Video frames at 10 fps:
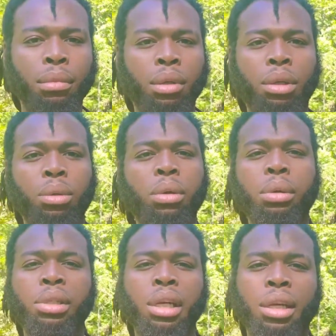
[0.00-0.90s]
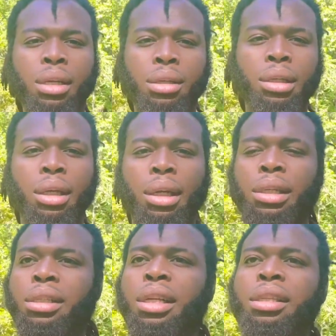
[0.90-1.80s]
you know what I'm saying?
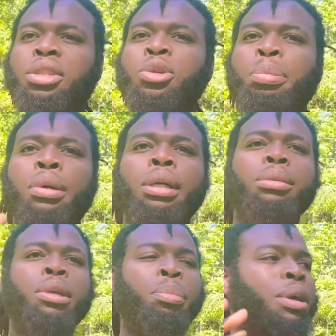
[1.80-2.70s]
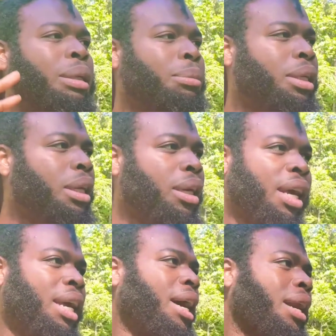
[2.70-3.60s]
It's nothing supremely
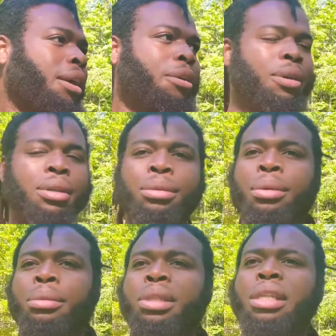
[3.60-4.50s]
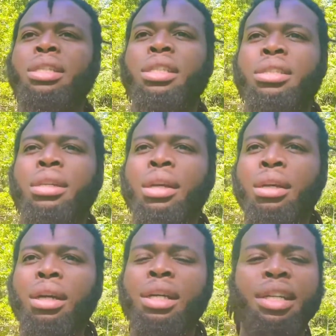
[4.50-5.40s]
chaotic, or, you know what I'm saying, just
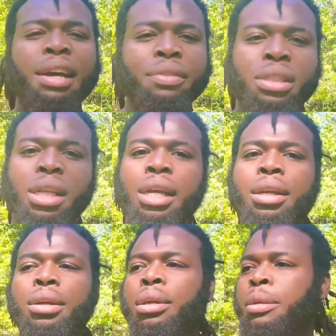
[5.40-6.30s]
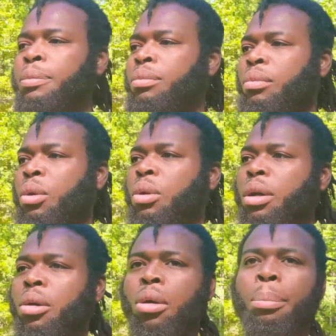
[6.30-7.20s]
devastating
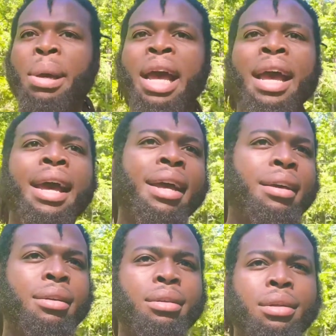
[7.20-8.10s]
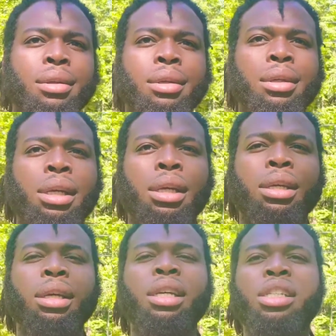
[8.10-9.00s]
or bad.
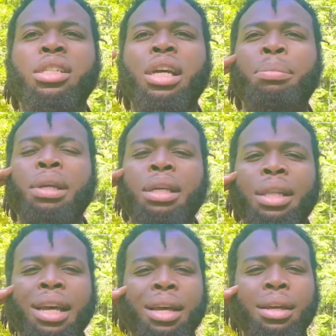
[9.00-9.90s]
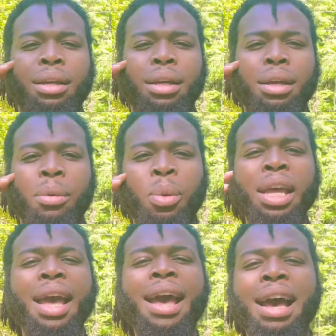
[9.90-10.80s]
It's something that
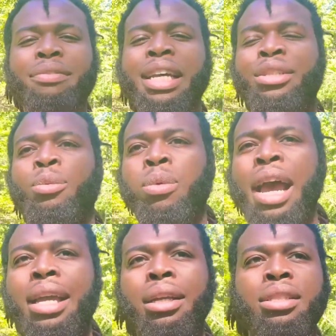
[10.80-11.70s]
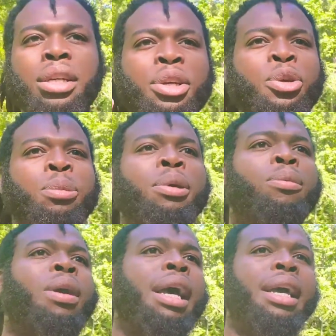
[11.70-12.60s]
we have as a right, as a human
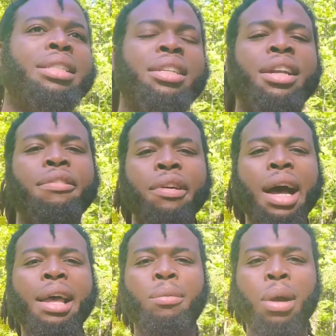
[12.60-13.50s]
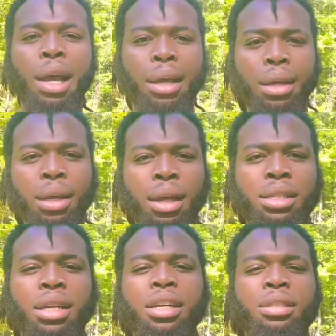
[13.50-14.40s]
right, as a divine right,
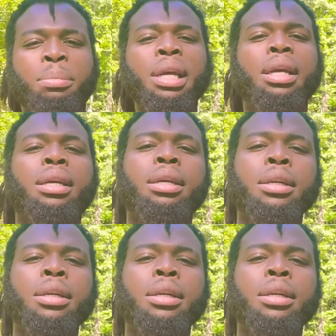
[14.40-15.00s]
as us being